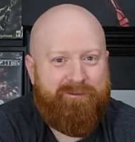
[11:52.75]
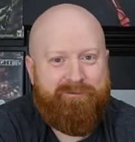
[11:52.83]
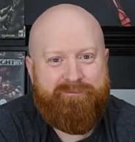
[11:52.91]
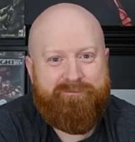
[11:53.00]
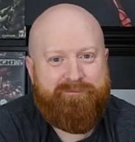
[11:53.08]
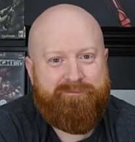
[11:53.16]

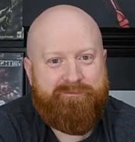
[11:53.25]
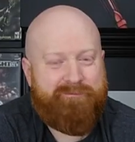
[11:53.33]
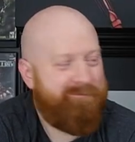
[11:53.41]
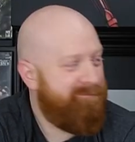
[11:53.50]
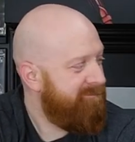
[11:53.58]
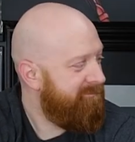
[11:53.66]

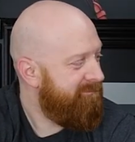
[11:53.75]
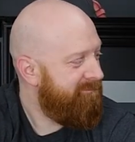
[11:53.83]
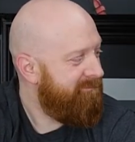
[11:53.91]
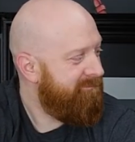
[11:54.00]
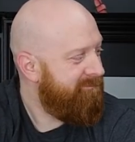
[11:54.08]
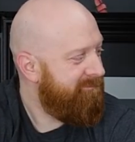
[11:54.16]

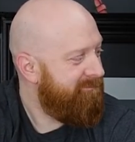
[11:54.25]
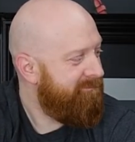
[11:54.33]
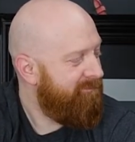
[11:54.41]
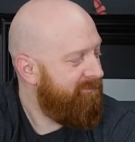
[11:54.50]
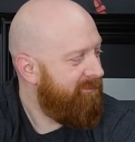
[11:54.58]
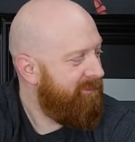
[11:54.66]

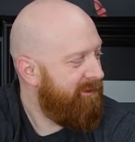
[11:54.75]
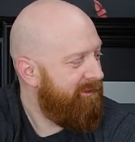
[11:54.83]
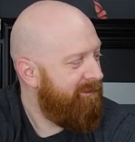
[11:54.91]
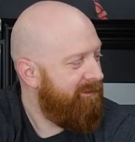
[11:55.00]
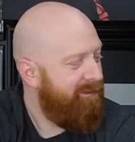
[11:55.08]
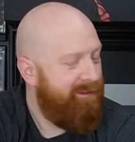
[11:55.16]

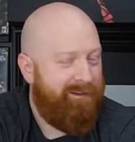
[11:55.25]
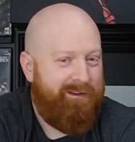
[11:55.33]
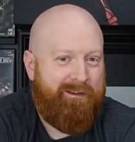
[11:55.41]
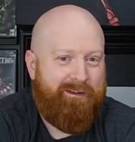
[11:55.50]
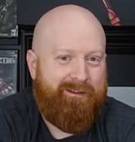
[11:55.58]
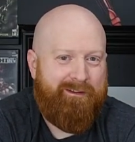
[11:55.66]

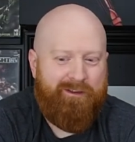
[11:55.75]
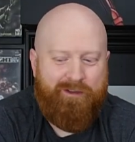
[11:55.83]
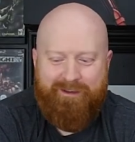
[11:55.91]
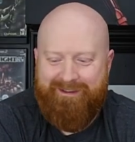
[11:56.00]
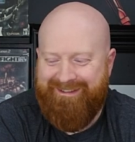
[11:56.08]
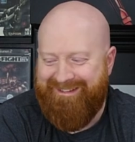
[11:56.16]
The person shown says nothing.